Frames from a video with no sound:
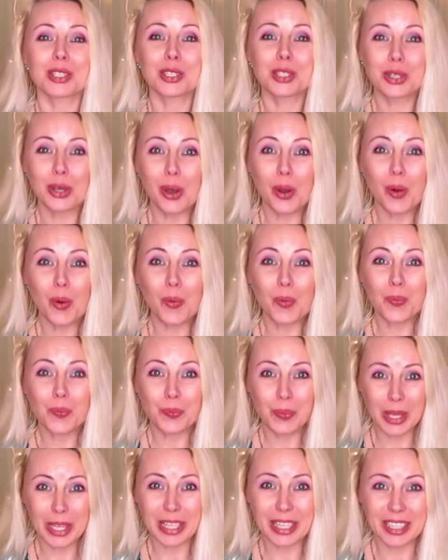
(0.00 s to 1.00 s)
so
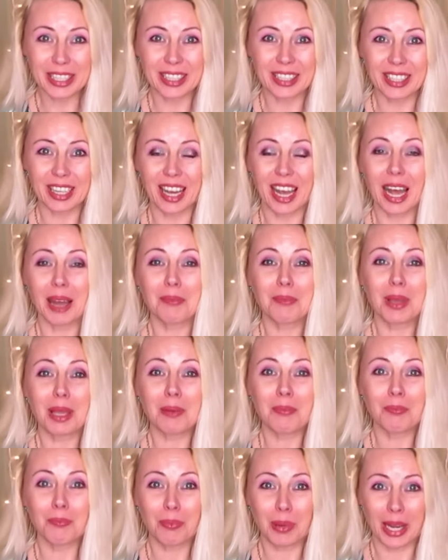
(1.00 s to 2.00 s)
big. I'm
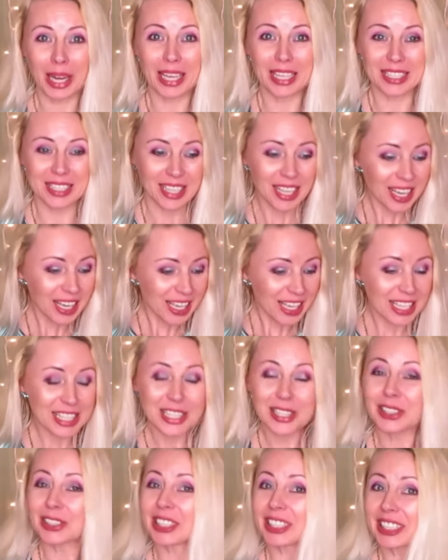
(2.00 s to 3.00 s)
impressed.
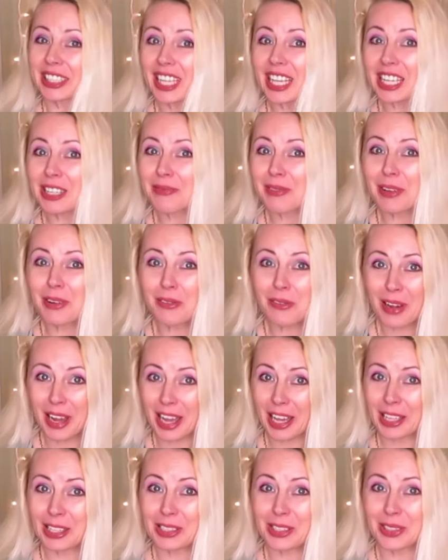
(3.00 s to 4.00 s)
It's gonna take me a
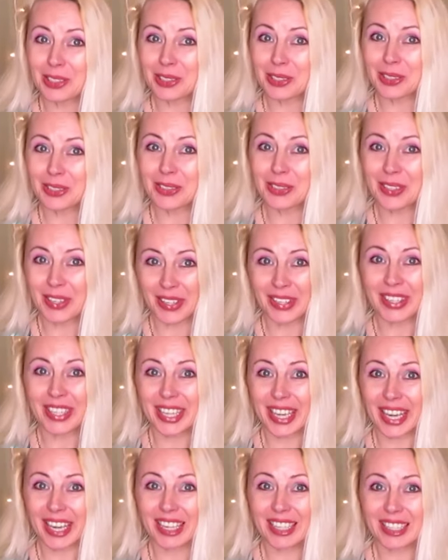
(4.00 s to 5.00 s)
while to
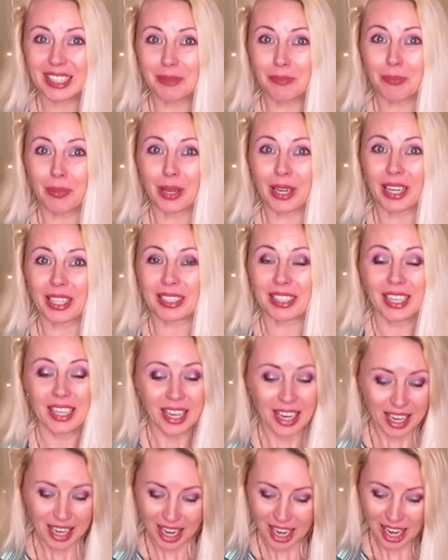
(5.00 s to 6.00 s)
create, but
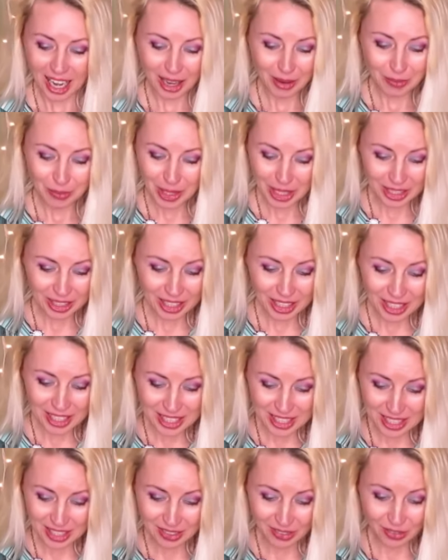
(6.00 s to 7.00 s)
I mean,
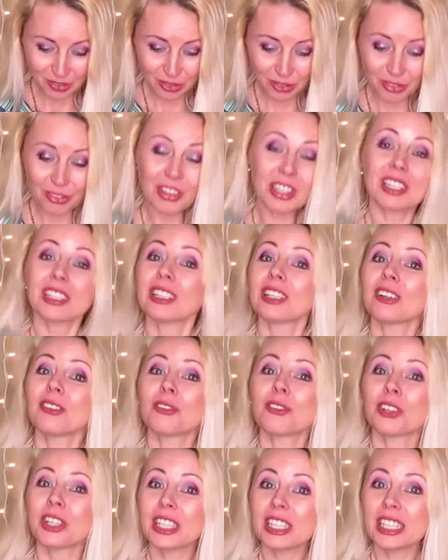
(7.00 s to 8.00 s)
it's
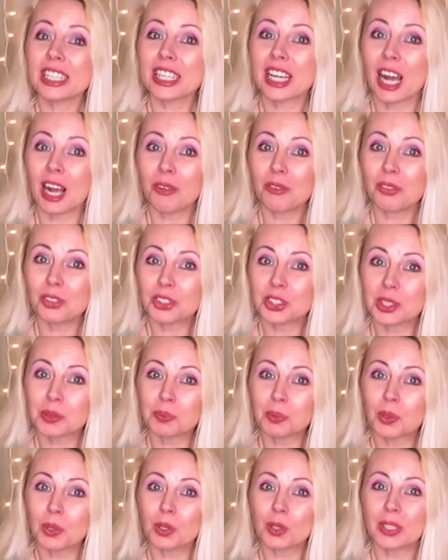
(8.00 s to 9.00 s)
really
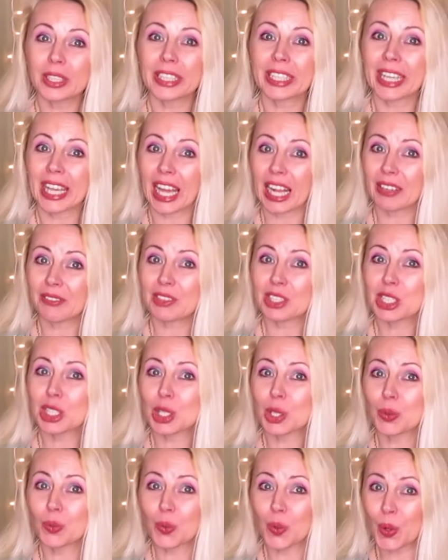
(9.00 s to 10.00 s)
comfortable canvas
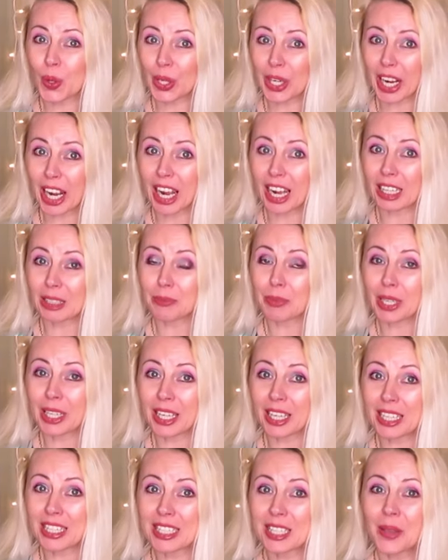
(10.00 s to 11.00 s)
to work on
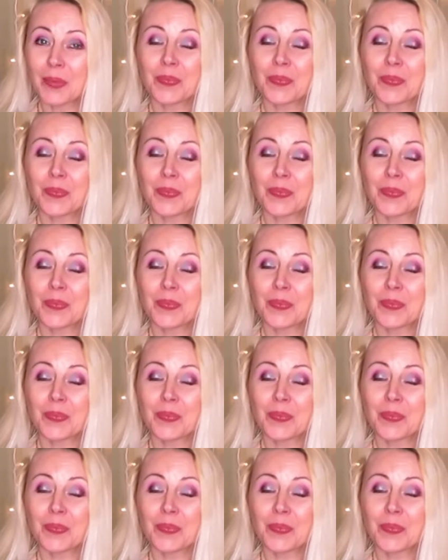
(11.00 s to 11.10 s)
because